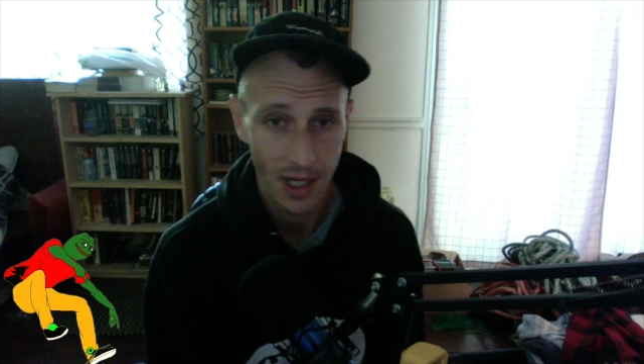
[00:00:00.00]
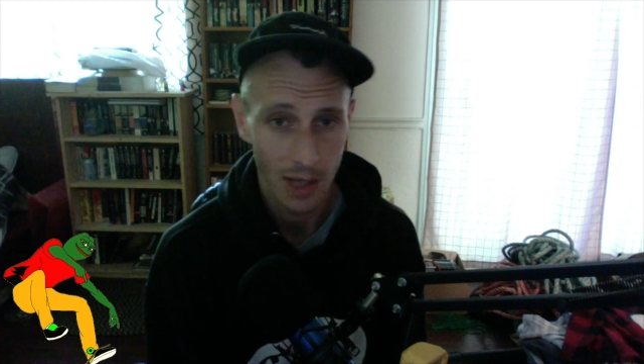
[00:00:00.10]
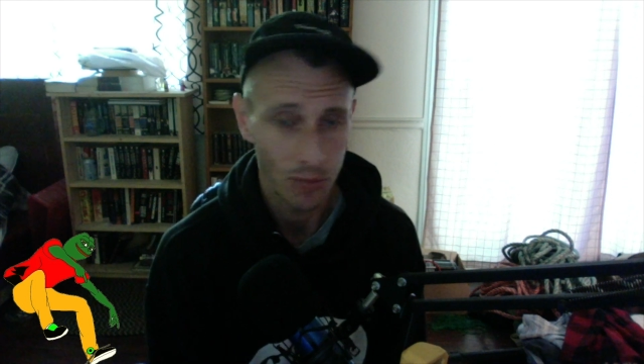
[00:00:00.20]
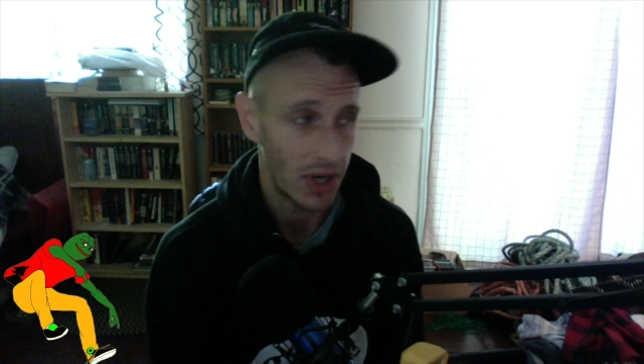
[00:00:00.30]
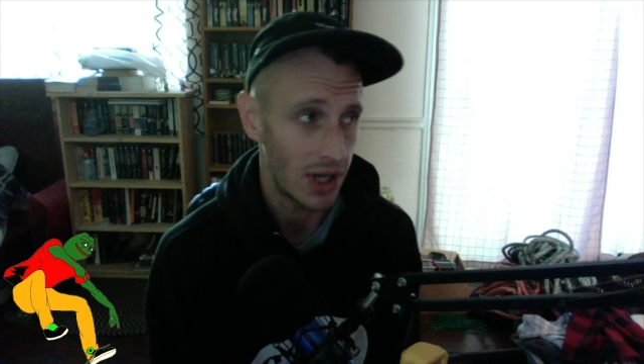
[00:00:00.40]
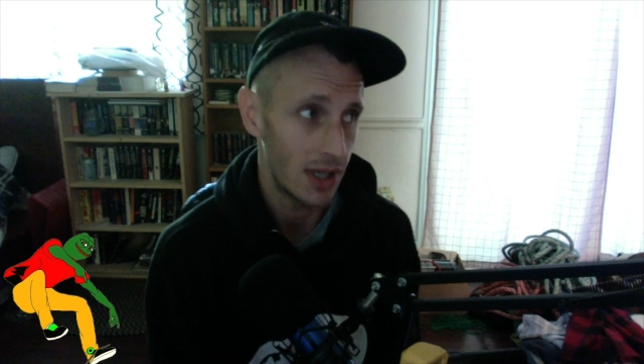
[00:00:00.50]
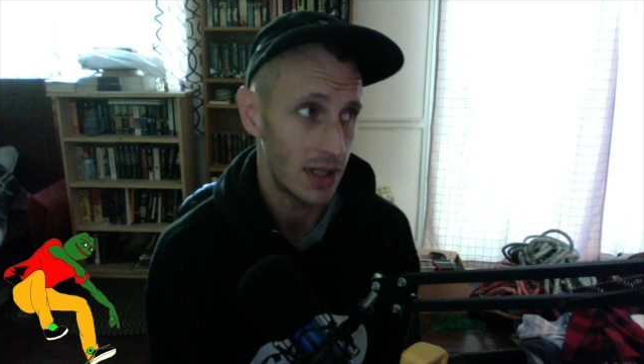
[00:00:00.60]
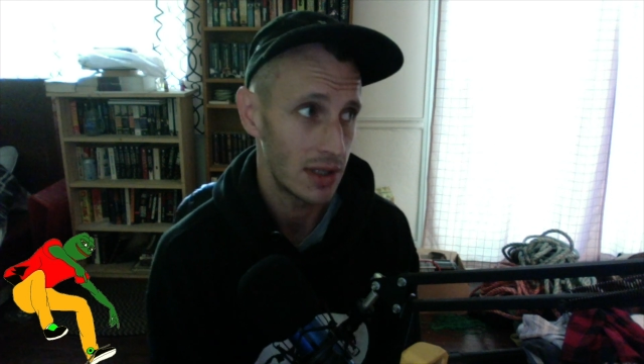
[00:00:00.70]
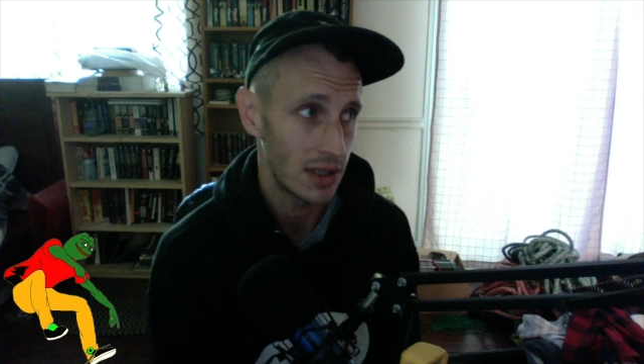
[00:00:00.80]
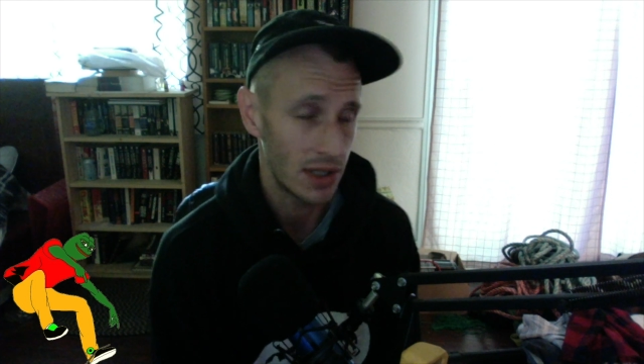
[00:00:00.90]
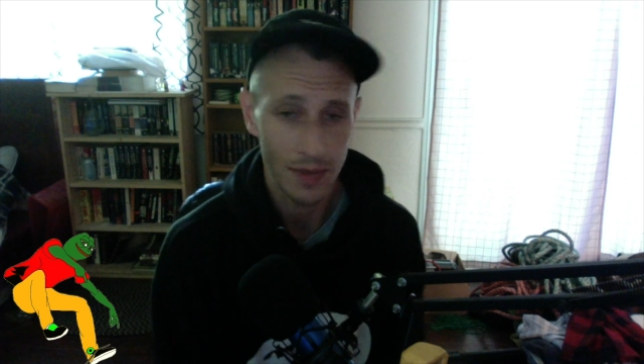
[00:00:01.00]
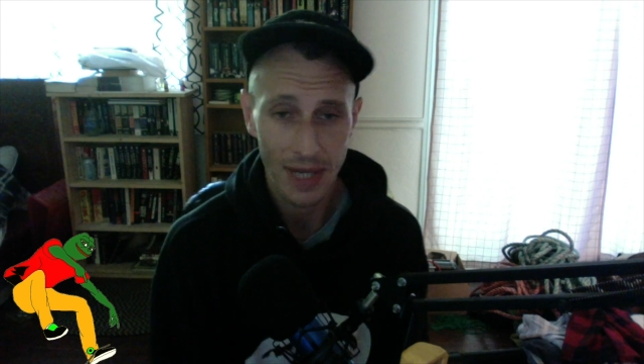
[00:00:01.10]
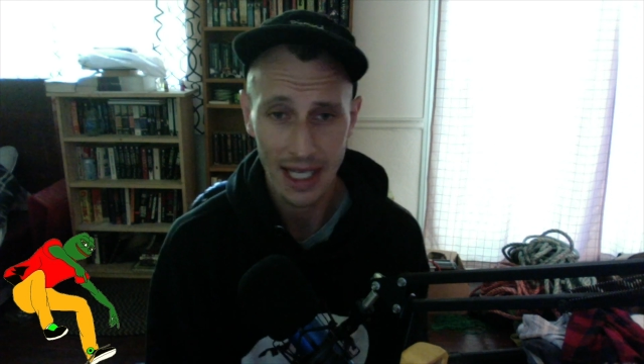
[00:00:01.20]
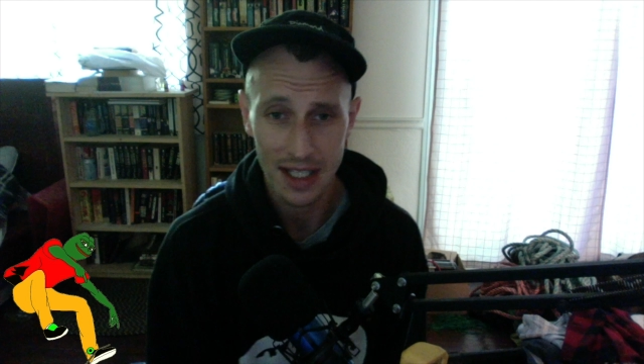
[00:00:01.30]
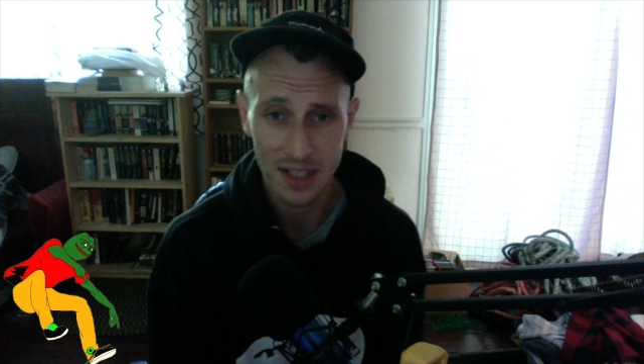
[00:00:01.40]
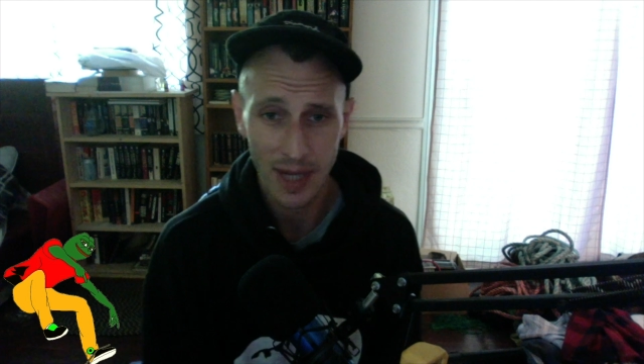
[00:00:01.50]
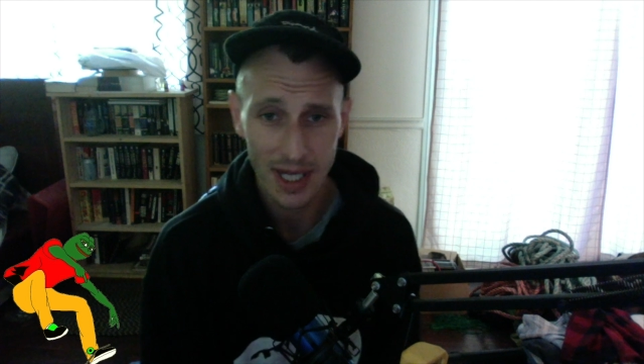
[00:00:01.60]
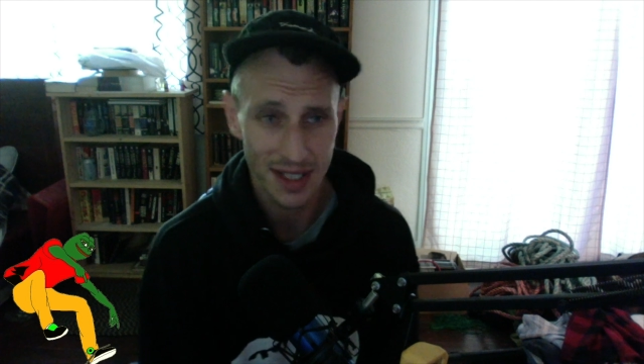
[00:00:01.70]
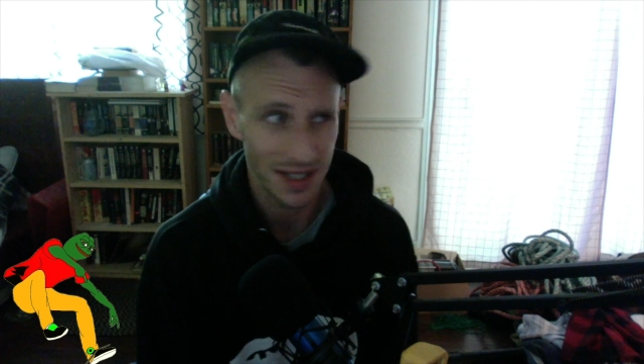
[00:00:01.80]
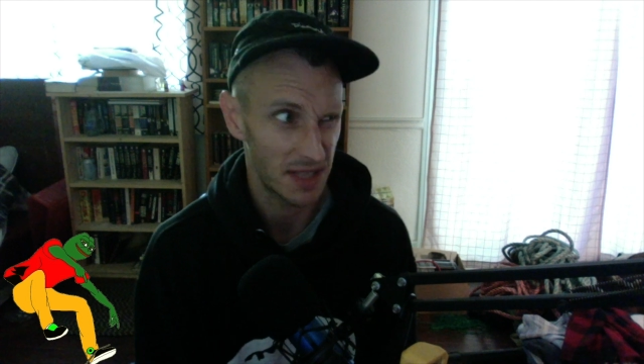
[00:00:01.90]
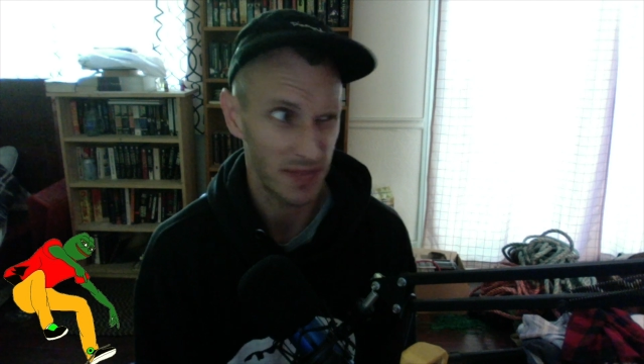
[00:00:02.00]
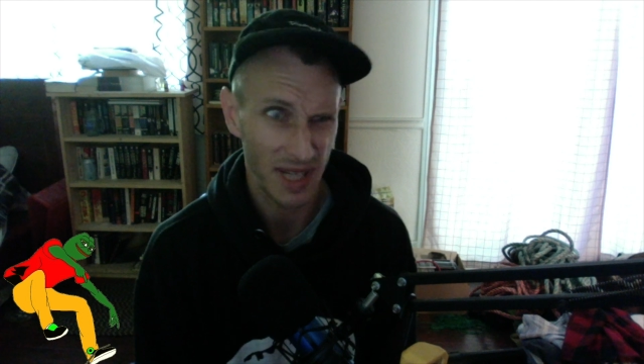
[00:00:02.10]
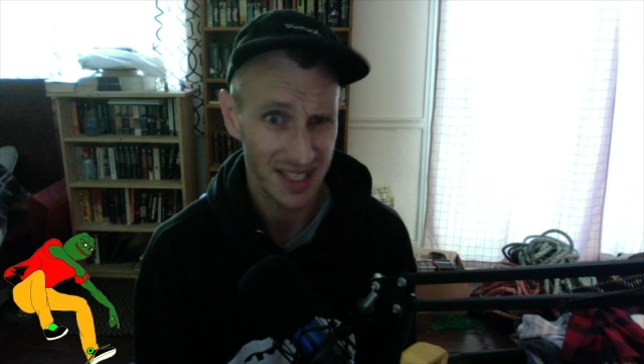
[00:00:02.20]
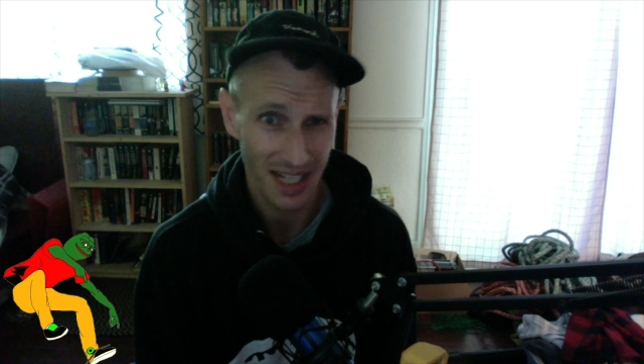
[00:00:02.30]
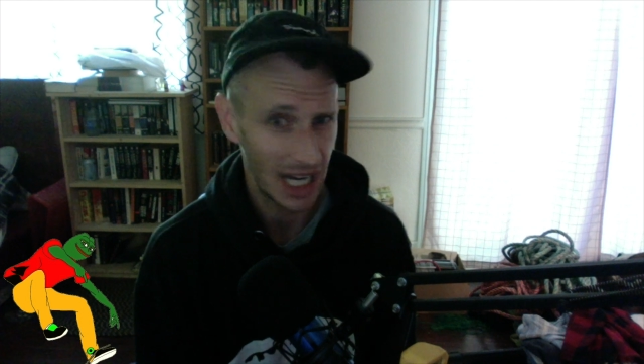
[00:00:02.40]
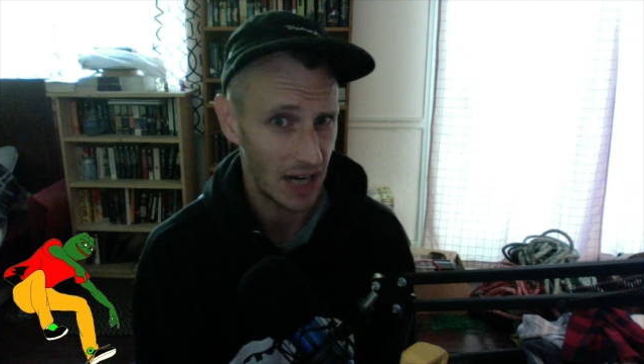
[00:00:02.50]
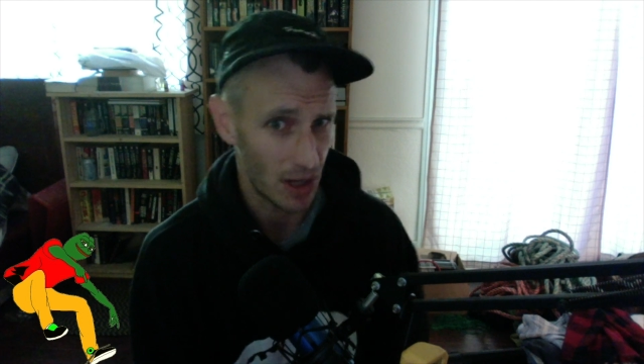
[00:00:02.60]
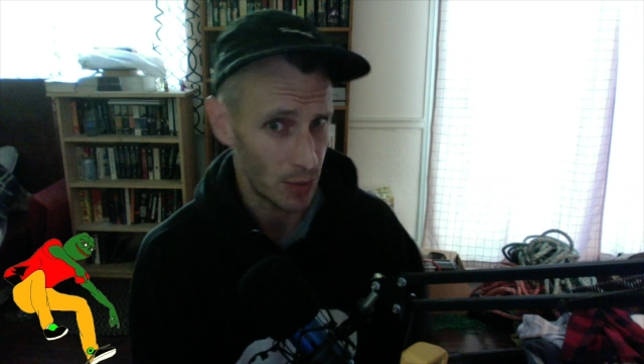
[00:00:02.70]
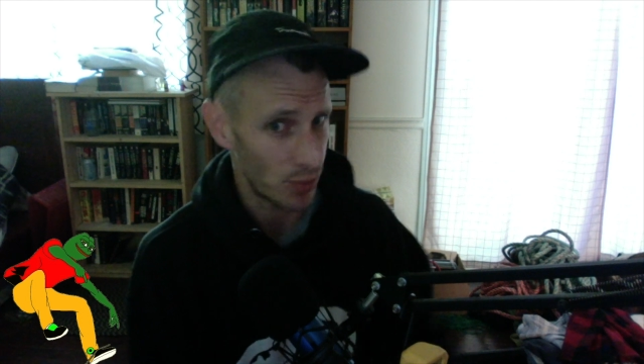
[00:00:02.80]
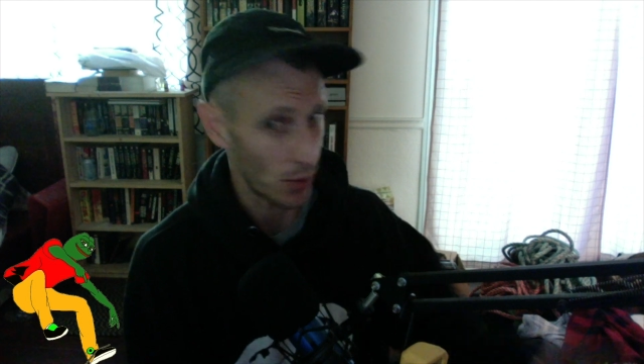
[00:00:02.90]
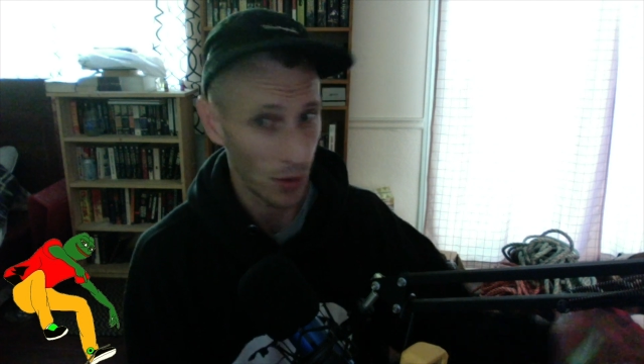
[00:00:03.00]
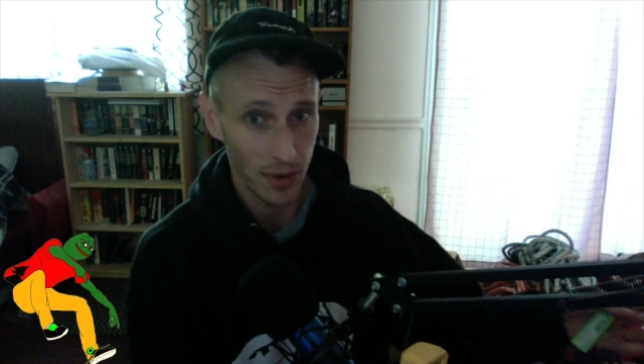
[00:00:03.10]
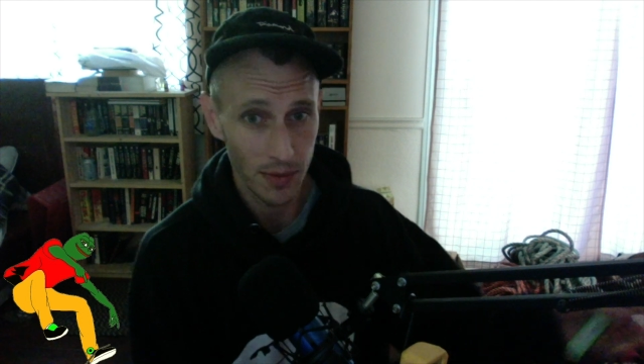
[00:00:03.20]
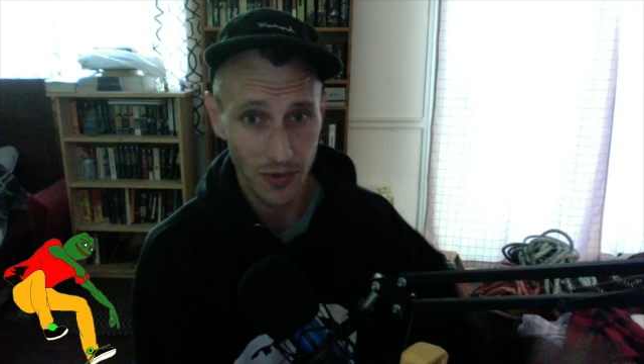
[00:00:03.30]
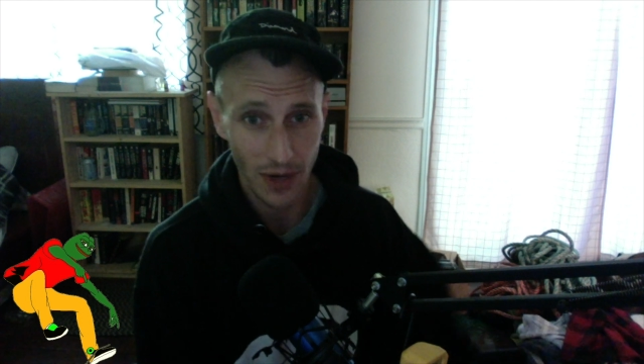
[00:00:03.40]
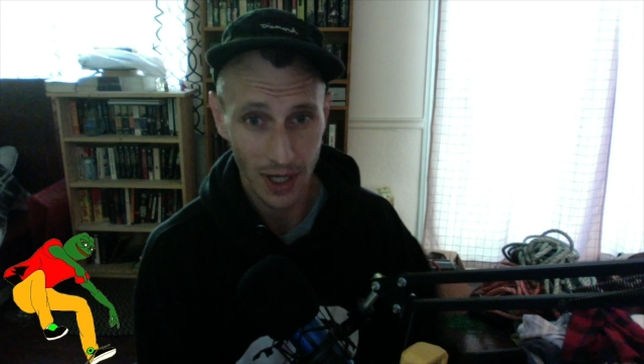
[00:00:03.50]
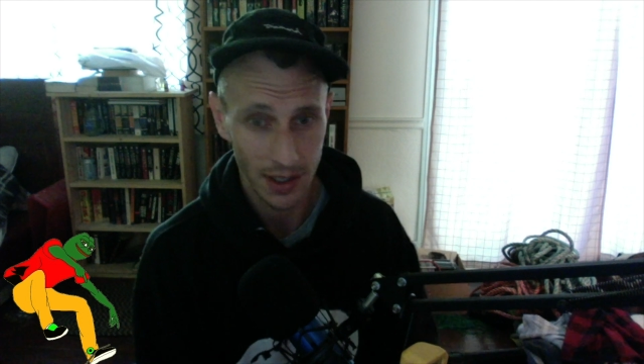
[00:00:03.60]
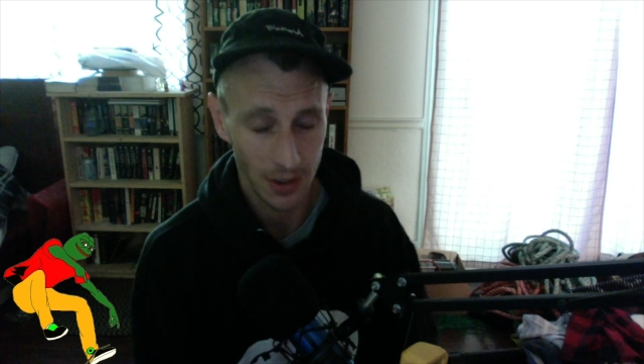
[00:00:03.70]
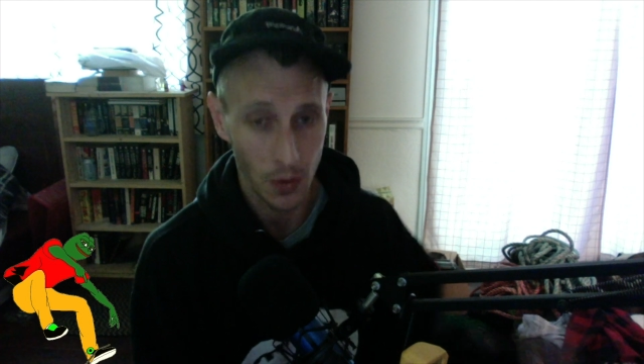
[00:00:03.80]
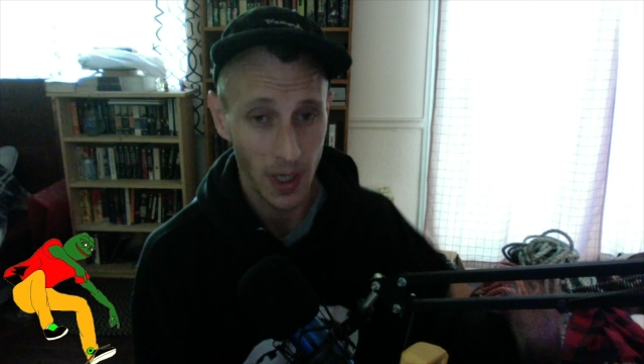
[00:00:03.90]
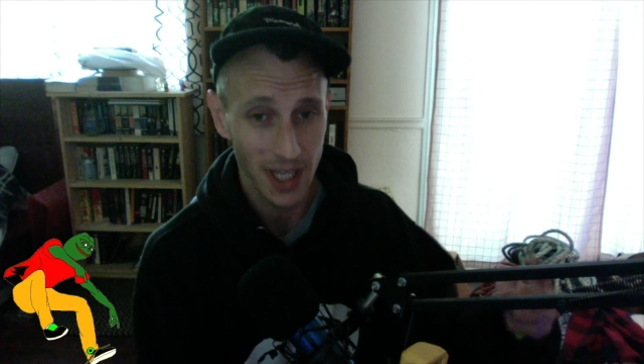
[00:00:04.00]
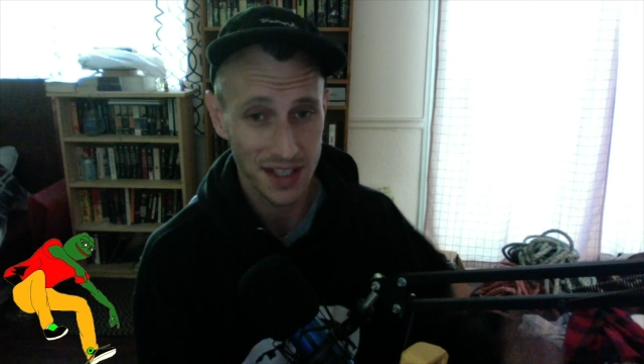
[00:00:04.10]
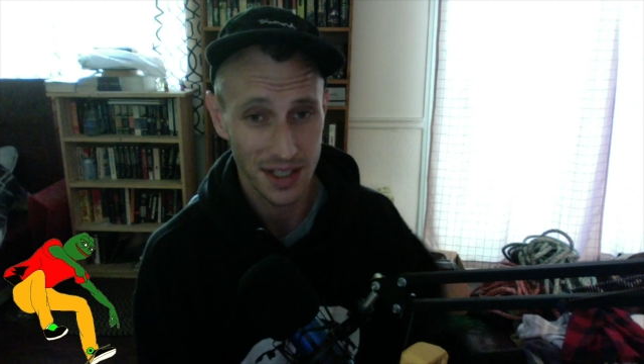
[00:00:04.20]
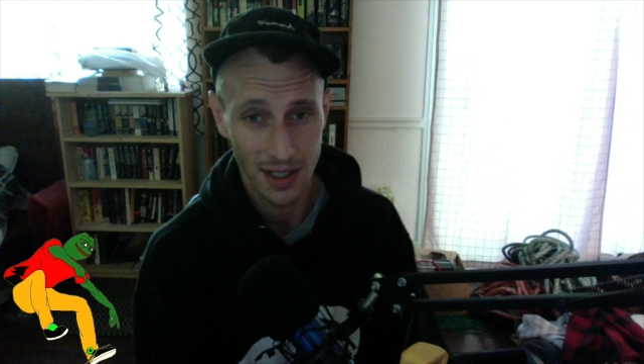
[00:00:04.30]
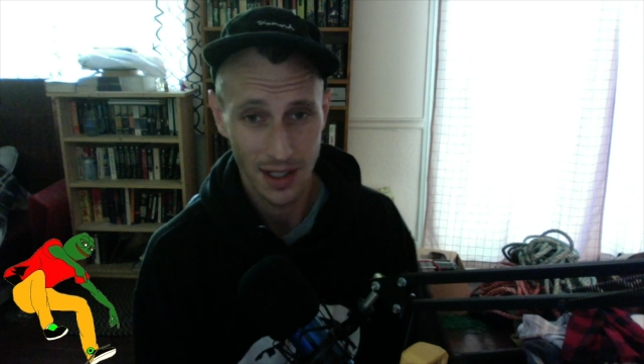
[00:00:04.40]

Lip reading: But, you know, I might get spikes, because the spikes I have, I broke them, fuck, twice.